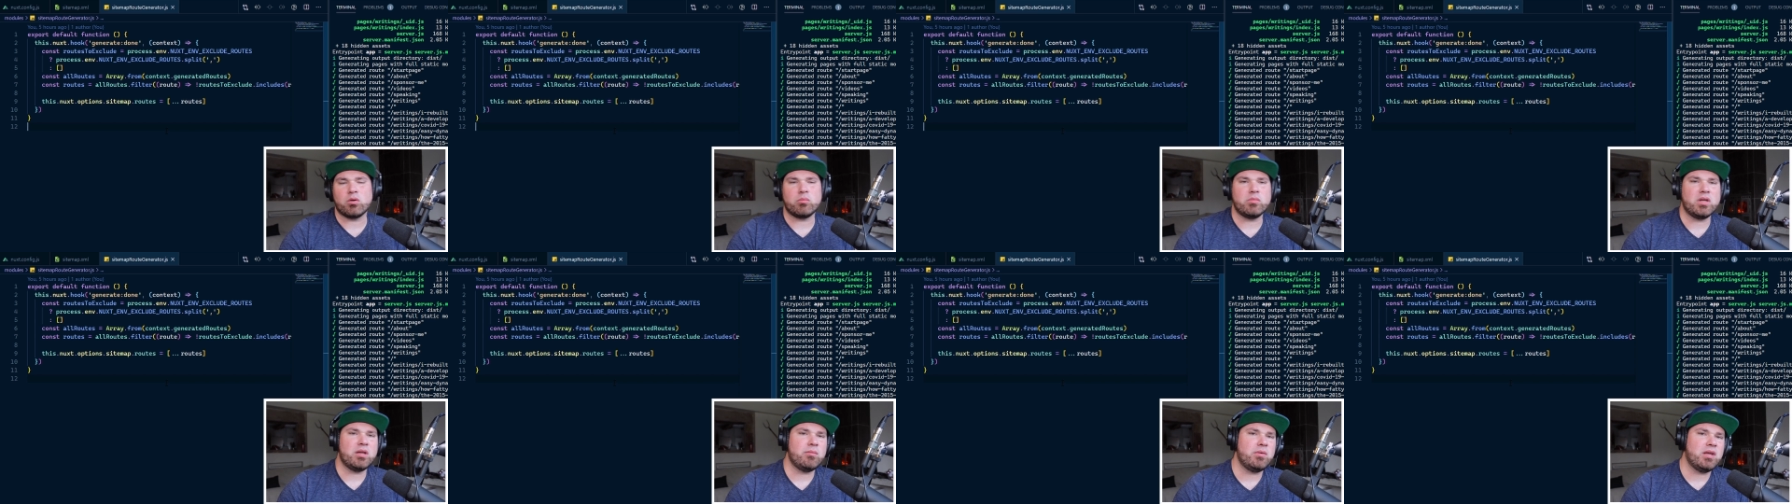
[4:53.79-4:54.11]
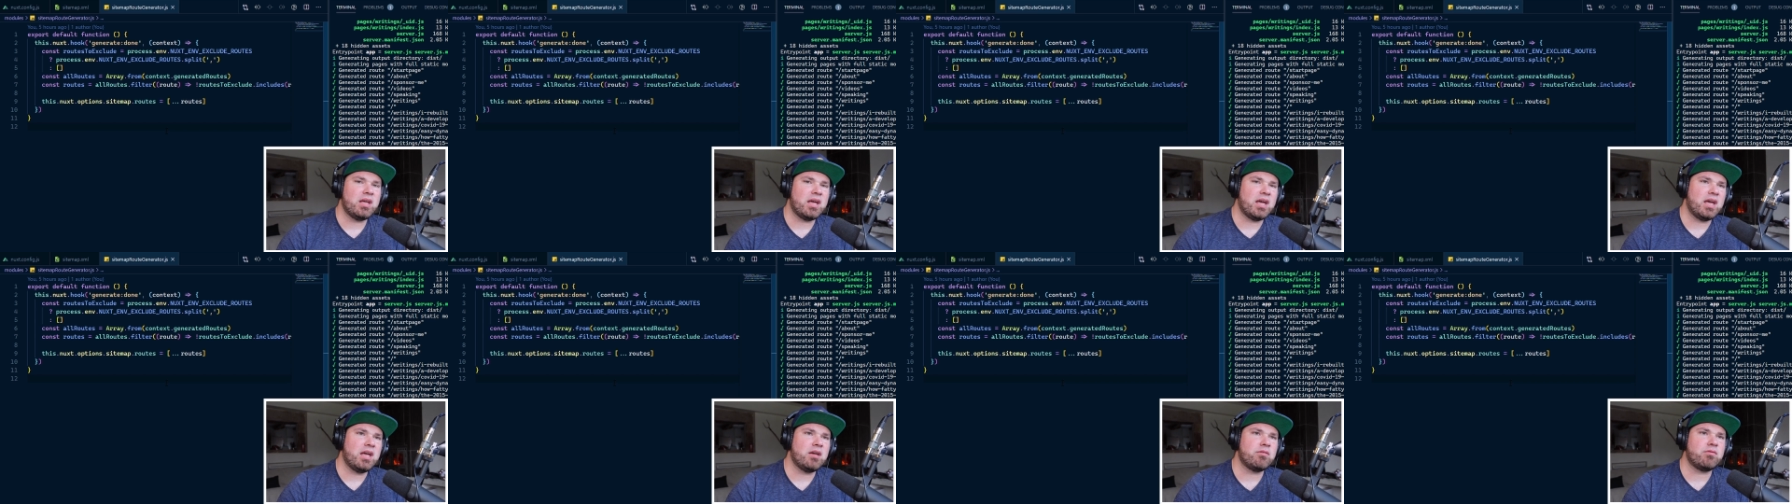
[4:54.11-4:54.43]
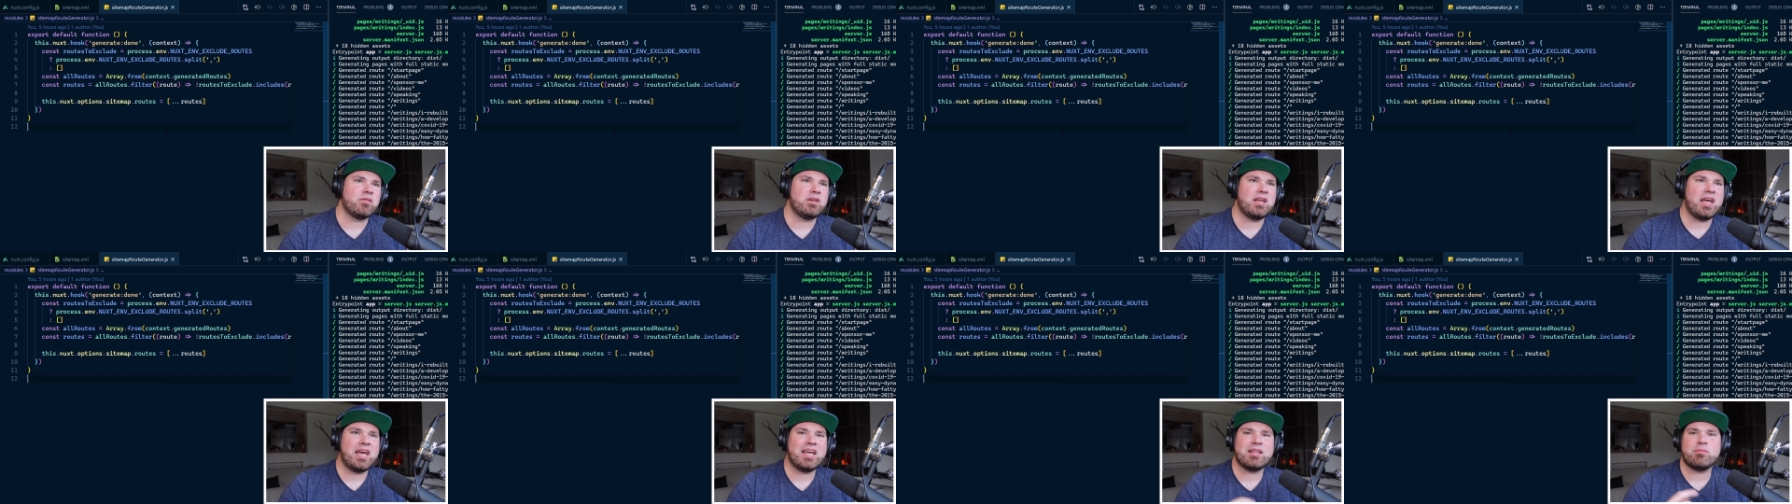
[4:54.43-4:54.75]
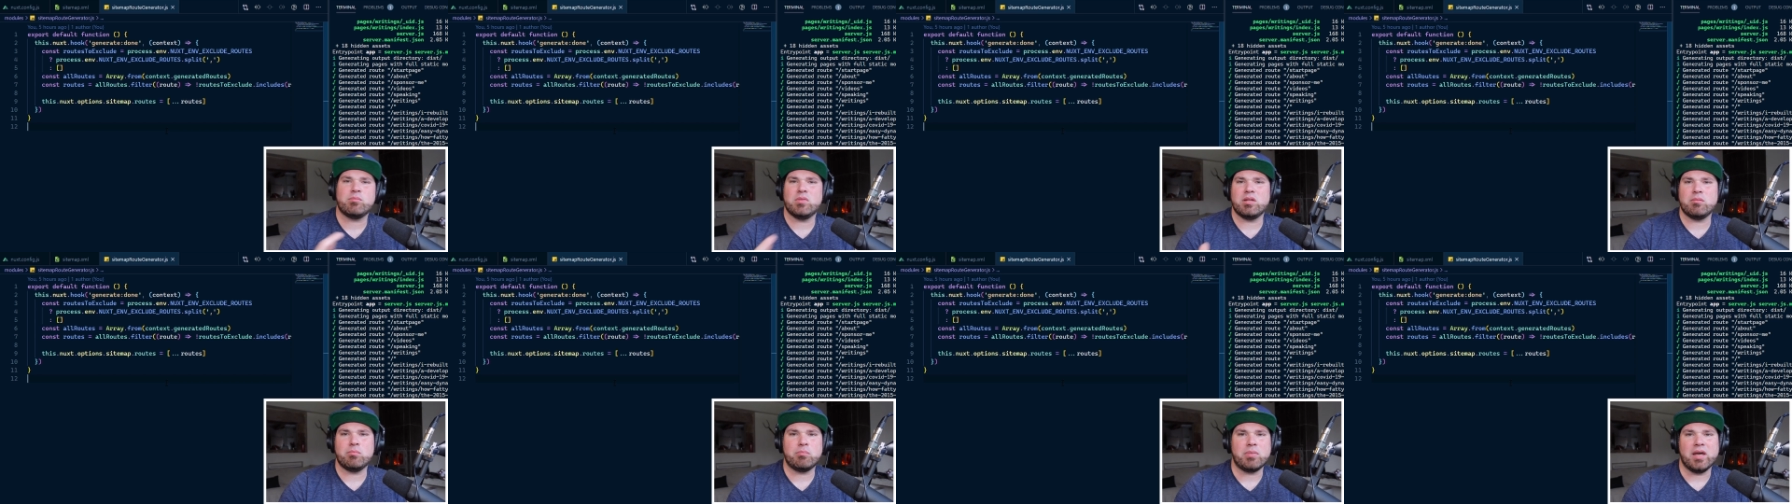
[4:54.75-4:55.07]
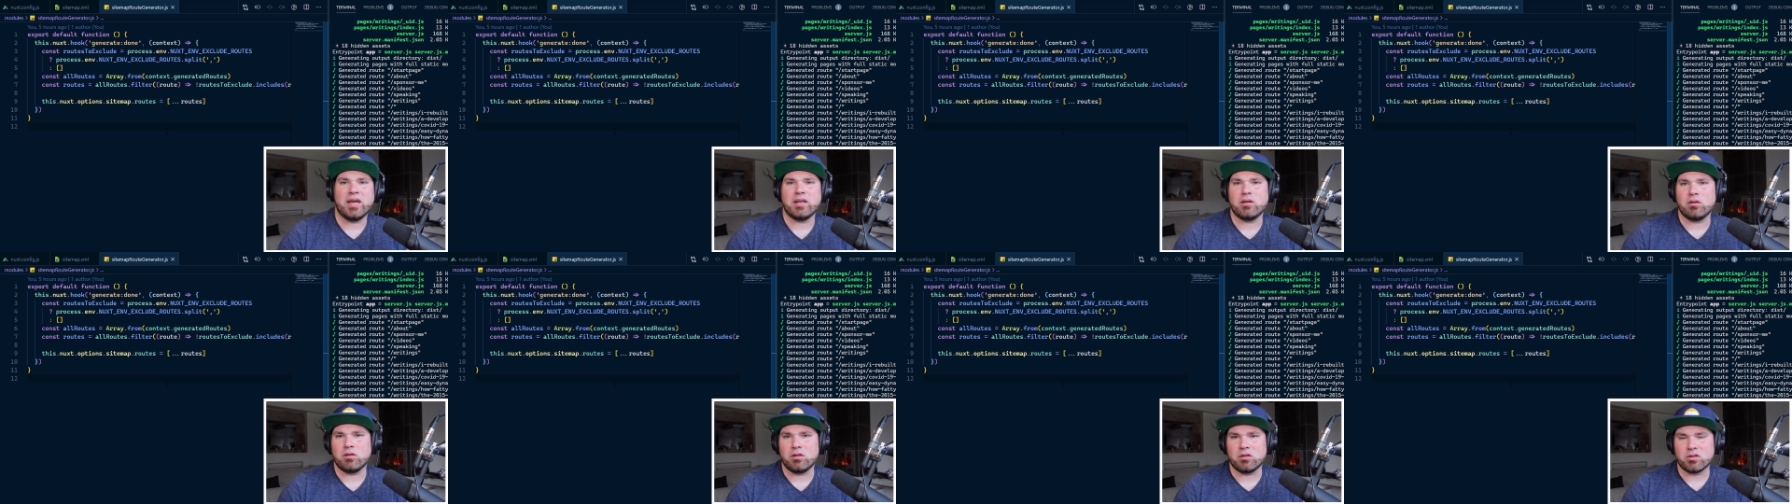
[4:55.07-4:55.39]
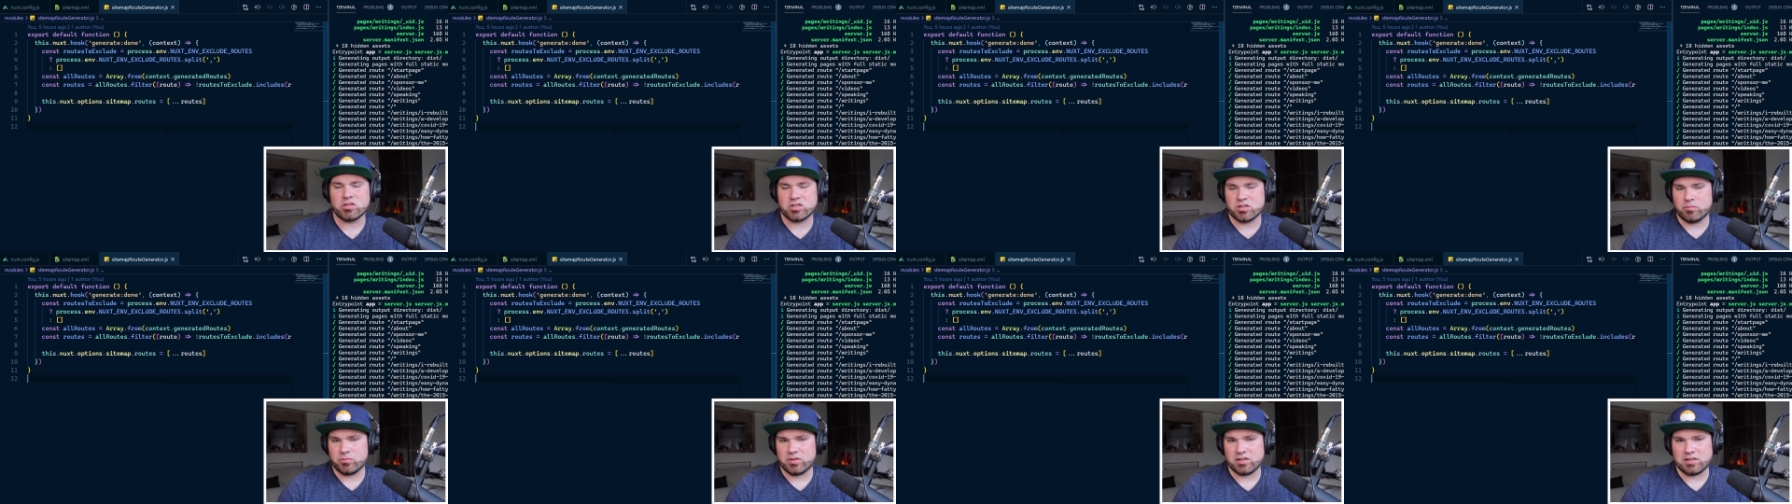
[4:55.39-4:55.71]
or maybe I have an admin panel
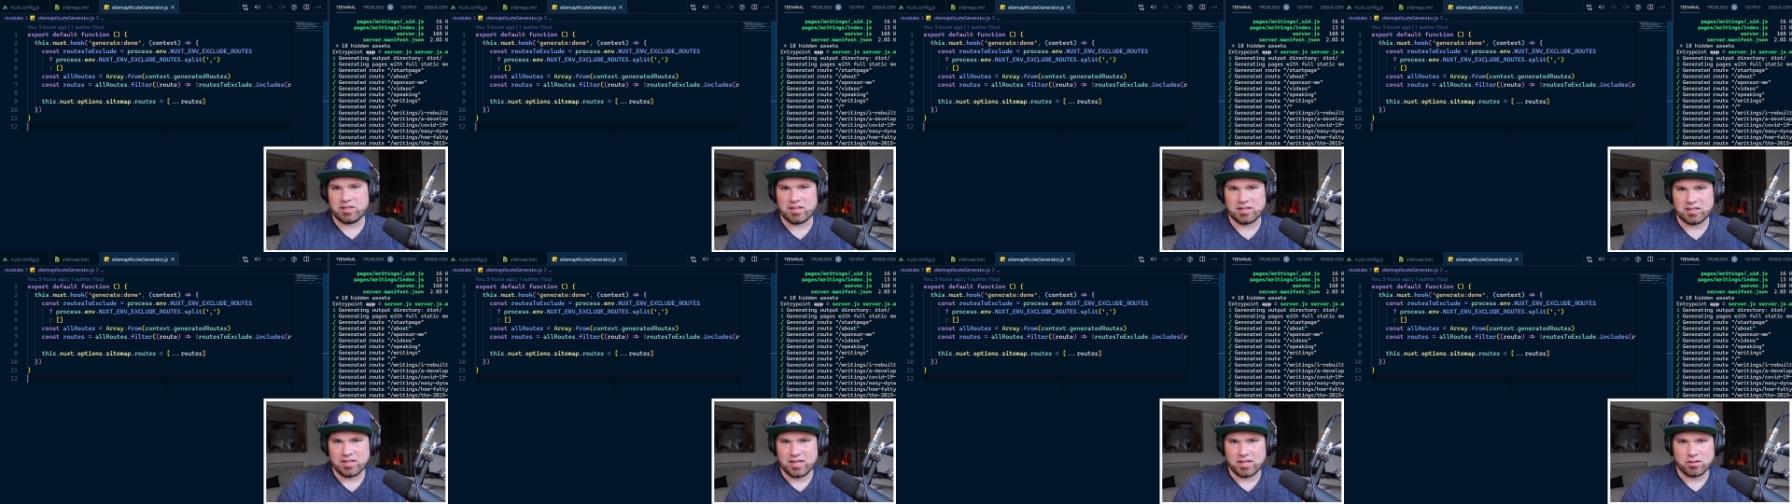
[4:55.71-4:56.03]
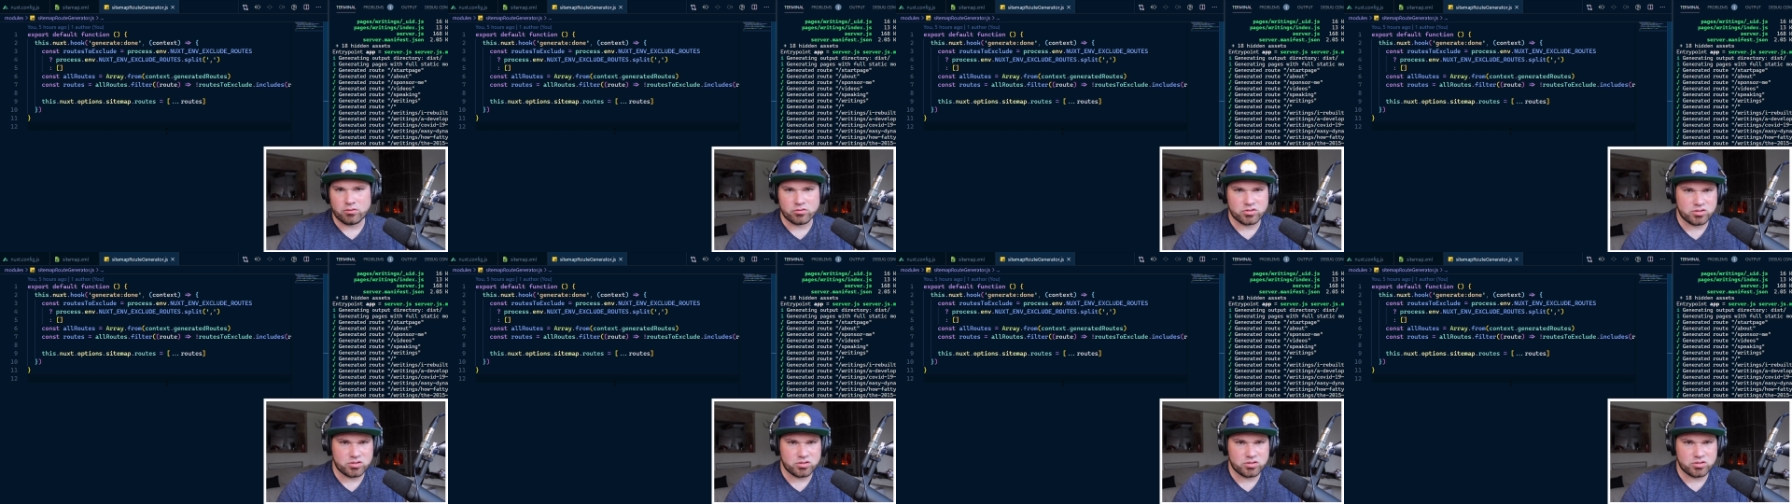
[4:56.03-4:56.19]
or something like that,